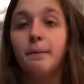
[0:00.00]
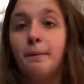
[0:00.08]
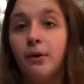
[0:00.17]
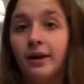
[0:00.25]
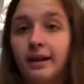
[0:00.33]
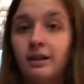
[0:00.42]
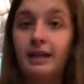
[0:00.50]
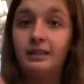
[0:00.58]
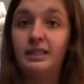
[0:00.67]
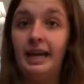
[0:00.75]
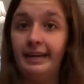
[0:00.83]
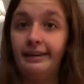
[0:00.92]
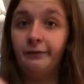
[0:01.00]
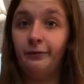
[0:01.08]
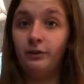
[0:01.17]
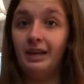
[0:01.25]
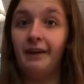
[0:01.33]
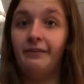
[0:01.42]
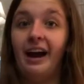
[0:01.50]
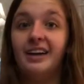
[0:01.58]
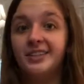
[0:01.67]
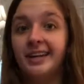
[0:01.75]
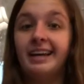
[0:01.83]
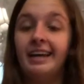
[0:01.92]
putting like taking the food dye
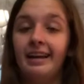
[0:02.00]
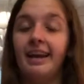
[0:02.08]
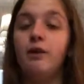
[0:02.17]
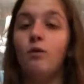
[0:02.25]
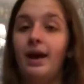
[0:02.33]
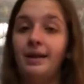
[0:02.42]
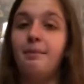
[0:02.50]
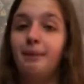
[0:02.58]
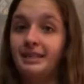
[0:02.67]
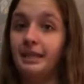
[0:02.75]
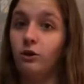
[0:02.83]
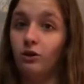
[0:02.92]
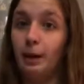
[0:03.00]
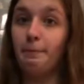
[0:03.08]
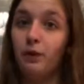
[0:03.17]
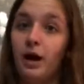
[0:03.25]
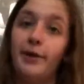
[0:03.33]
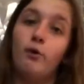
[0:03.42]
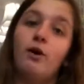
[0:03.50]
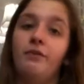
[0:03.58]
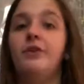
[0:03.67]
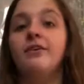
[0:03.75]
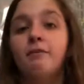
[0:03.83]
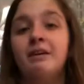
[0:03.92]
fashioning it in a way that makes it look like blood or
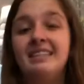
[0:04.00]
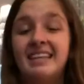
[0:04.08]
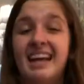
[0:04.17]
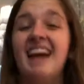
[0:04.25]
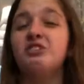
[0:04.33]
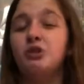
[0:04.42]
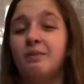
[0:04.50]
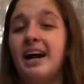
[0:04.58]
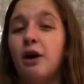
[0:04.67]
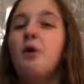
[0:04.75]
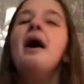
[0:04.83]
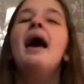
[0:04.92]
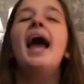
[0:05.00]
if you really want to take the extra mile